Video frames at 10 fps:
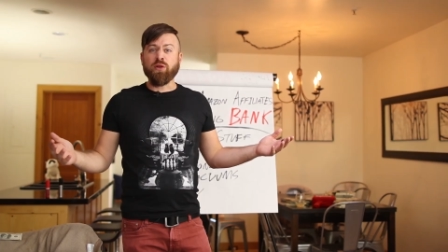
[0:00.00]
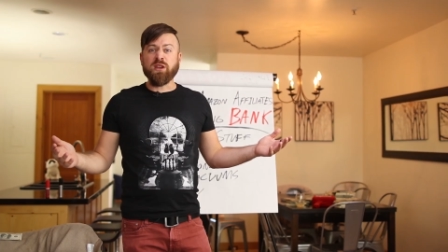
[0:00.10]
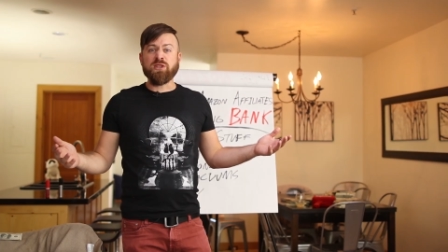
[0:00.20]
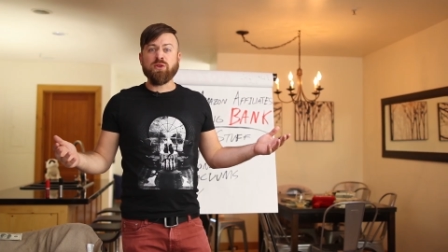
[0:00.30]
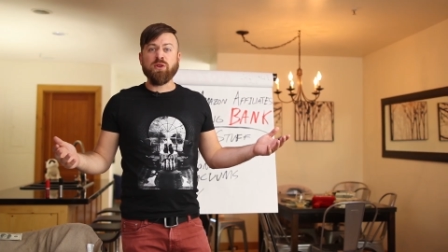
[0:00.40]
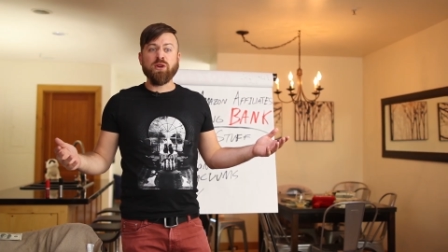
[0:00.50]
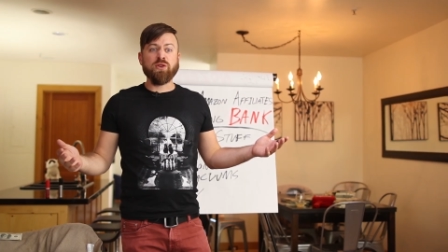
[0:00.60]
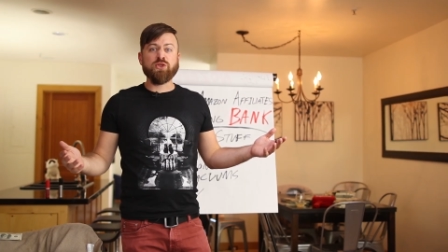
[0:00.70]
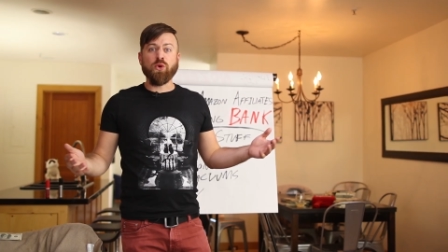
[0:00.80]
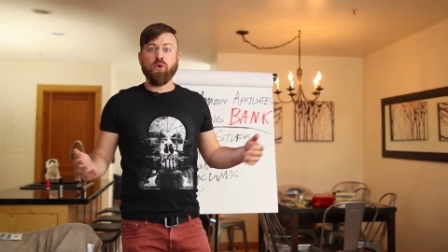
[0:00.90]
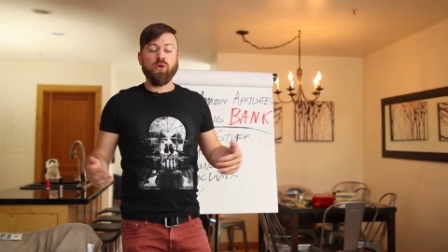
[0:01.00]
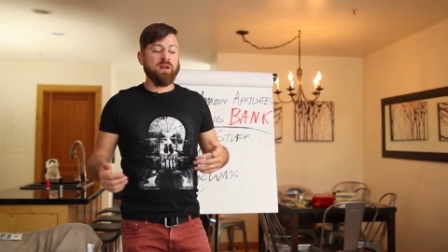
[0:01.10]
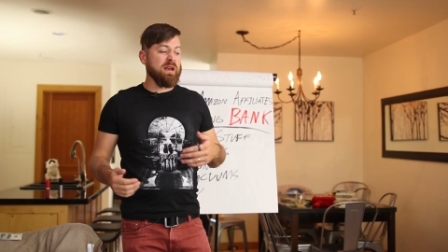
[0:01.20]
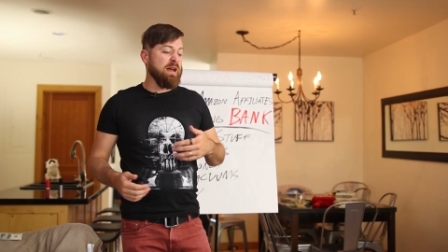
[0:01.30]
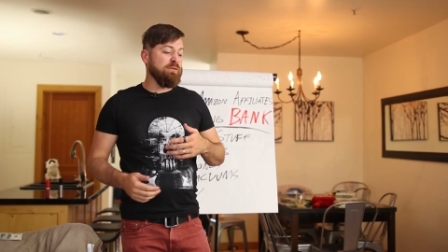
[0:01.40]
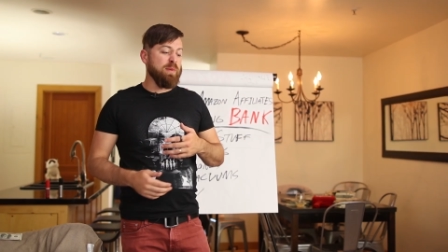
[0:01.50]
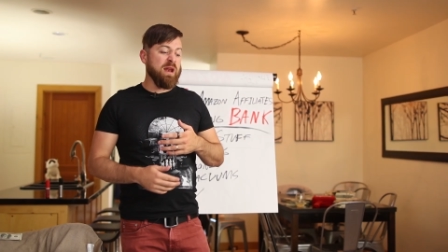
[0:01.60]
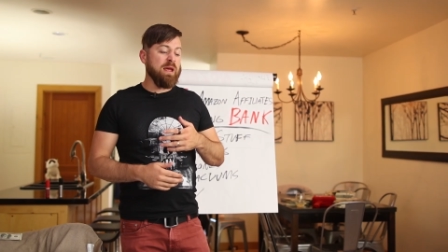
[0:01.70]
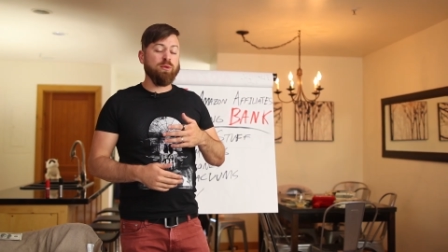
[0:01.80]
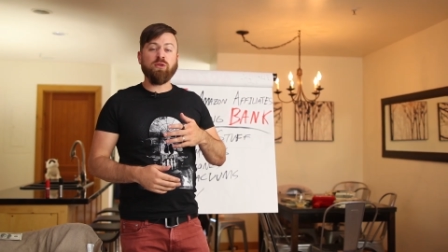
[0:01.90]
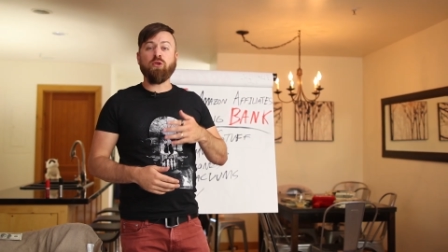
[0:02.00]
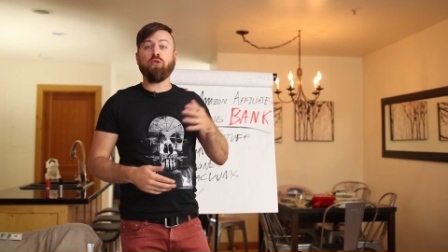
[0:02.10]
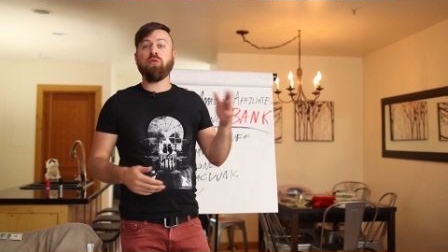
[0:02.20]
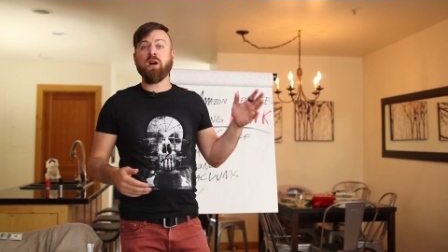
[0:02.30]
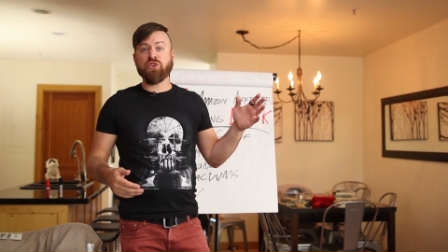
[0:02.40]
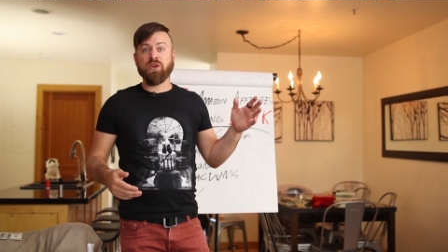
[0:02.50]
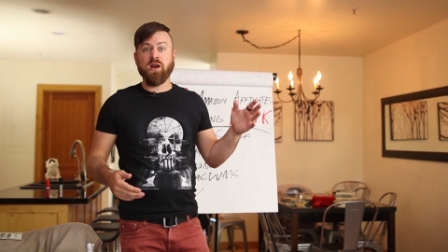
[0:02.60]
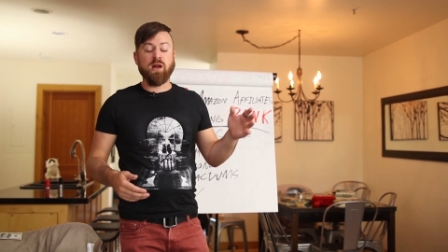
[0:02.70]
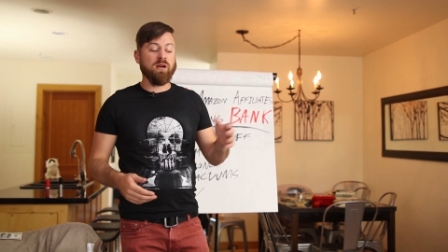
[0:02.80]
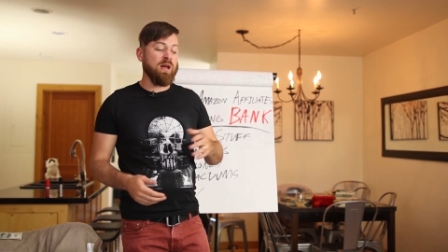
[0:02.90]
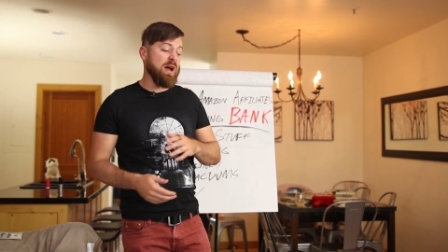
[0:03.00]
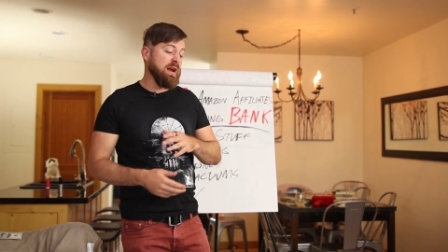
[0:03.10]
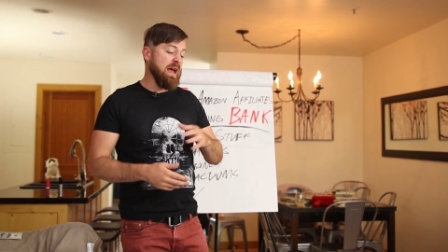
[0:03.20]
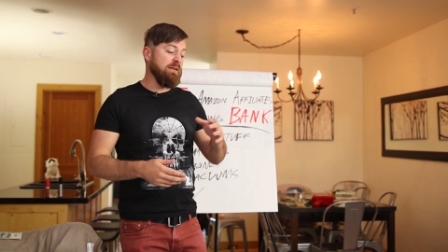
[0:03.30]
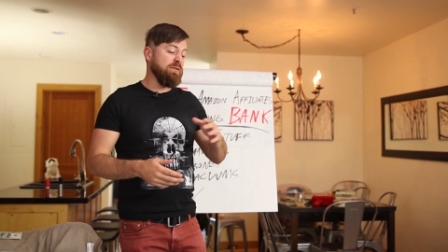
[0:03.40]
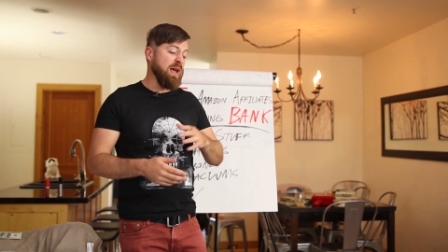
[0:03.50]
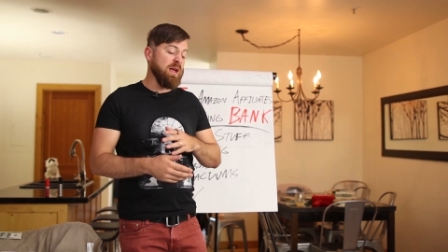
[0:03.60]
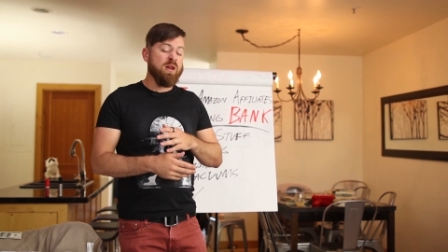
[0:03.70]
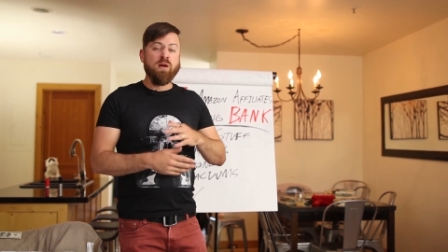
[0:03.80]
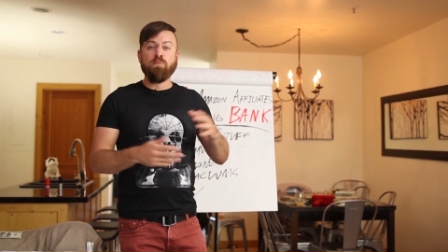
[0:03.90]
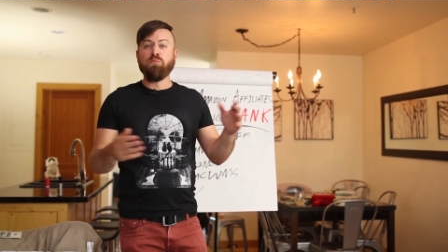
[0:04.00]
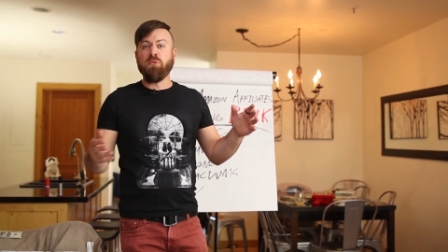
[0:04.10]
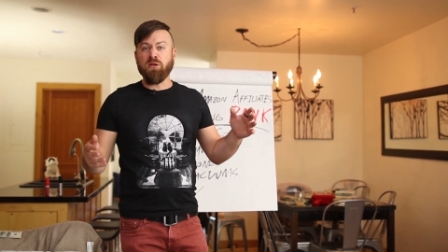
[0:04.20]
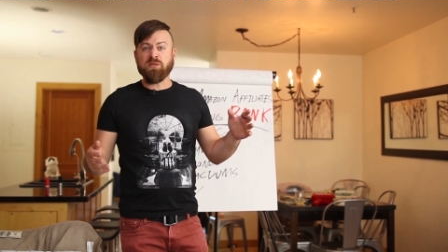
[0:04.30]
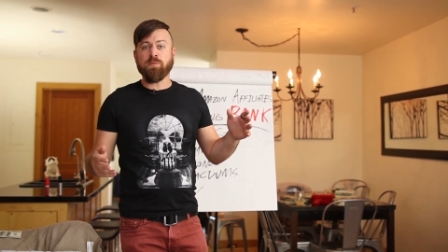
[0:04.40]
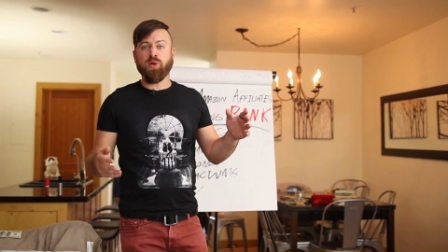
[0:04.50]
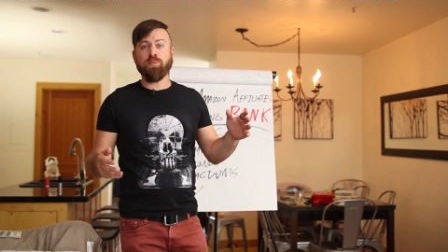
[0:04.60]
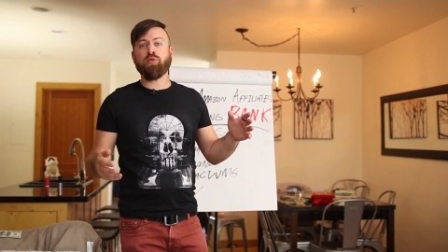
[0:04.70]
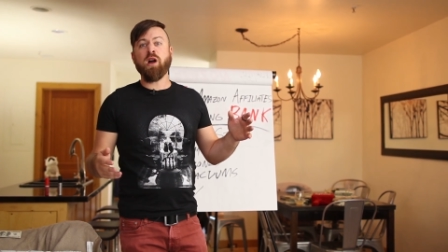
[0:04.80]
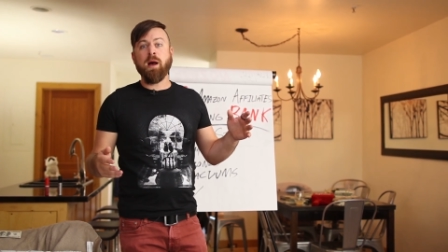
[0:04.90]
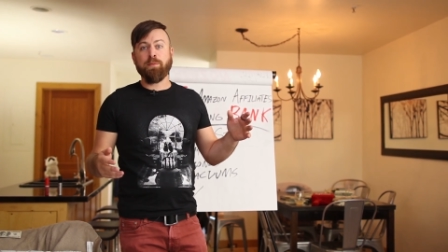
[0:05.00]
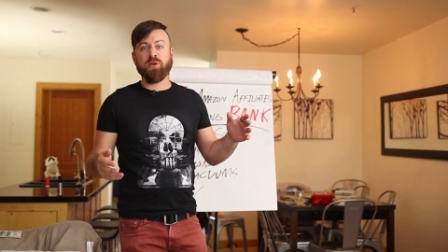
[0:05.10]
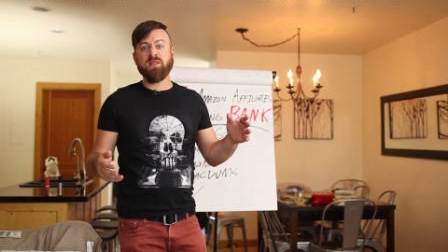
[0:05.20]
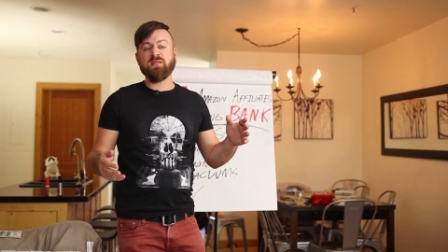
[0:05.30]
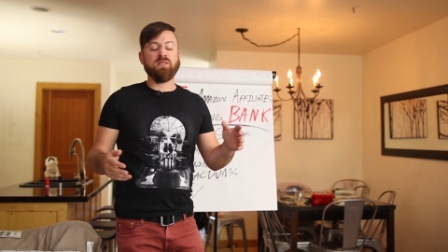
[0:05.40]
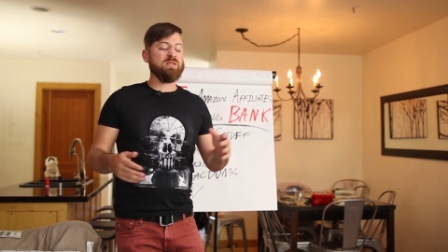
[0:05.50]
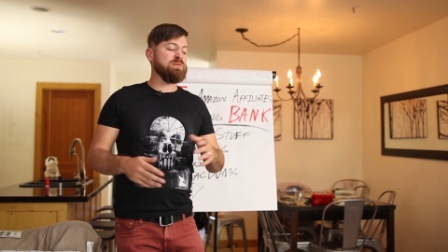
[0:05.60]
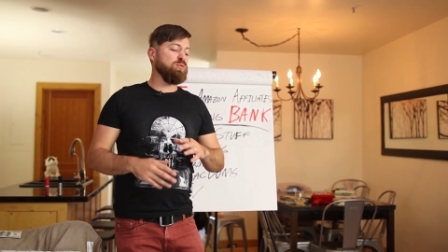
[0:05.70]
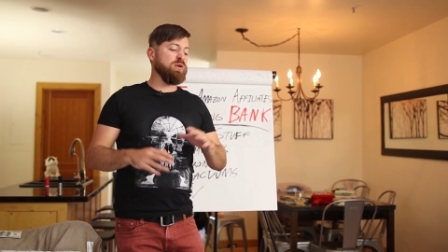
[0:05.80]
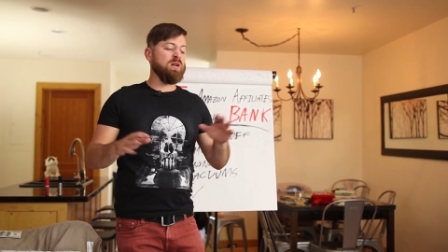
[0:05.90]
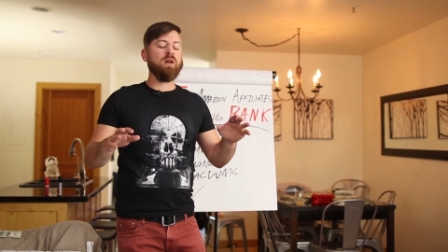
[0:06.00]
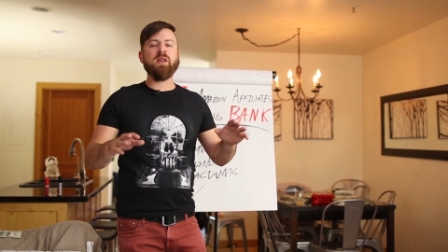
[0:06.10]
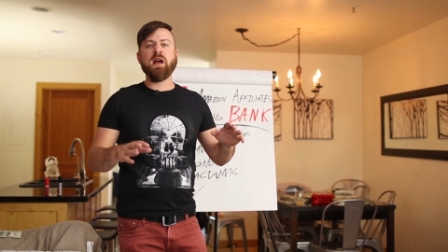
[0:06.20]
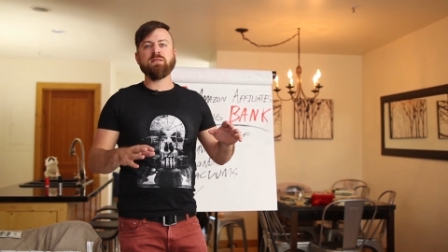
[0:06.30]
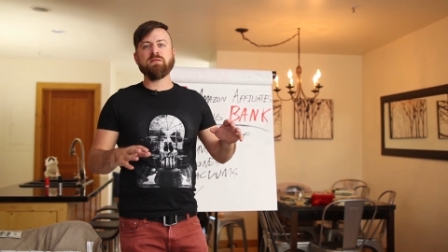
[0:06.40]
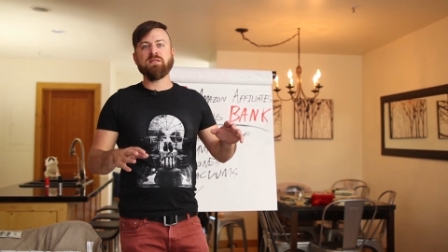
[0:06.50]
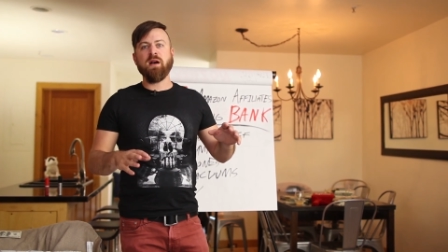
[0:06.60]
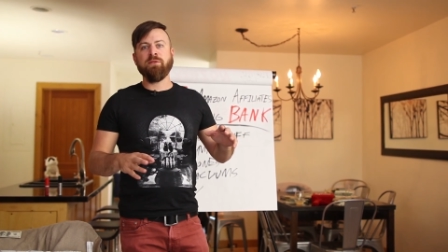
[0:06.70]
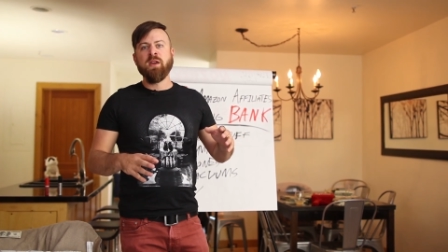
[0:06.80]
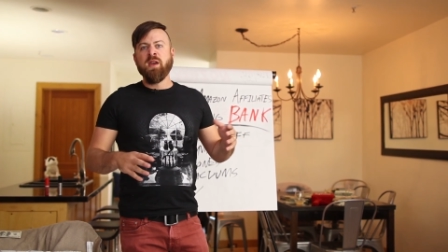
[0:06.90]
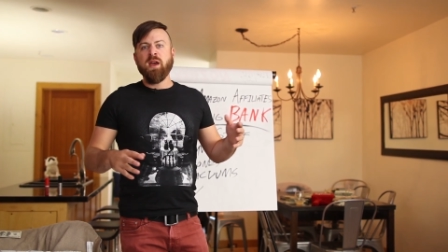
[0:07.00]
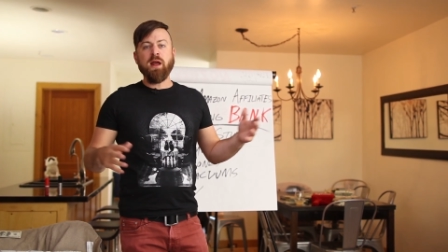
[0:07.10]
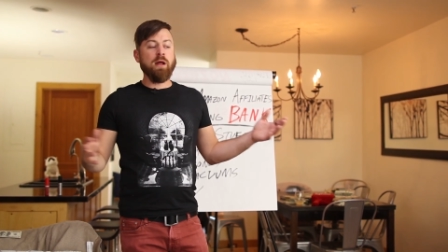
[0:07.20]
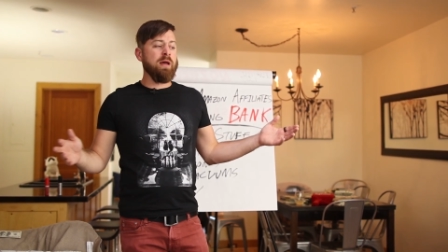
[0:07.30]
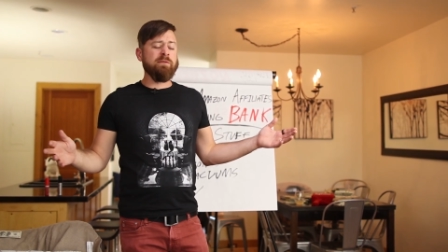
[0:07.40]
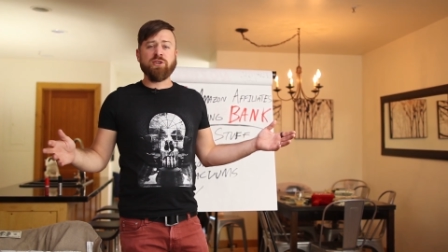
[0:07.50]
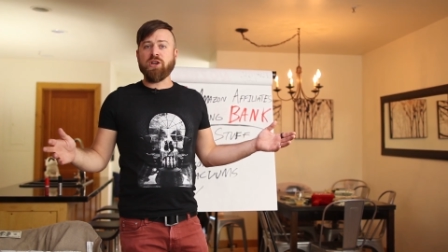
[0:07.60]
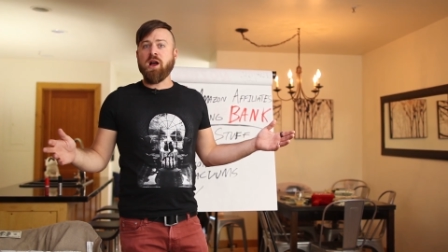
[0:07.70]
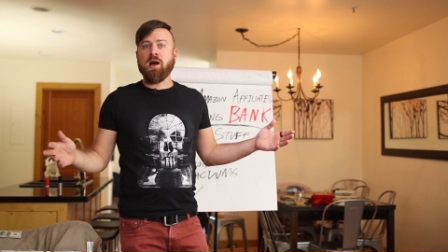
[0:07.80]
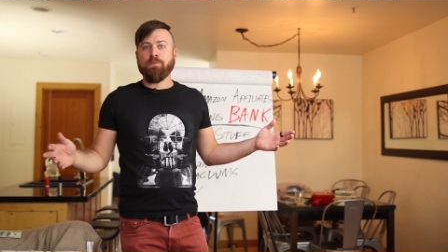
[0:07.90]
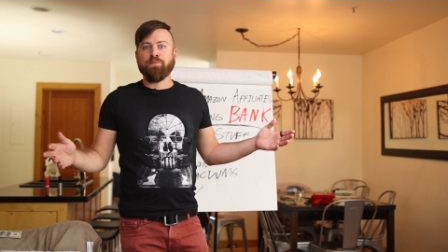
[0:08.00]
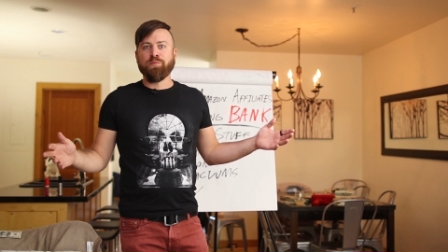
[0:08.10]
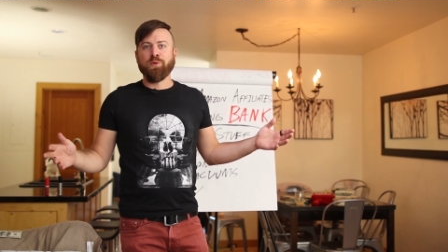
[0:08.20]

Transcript: 32 years old, and I've been able to crush it online, have like multiple properties at this point, all that stuff, and I don't have a job.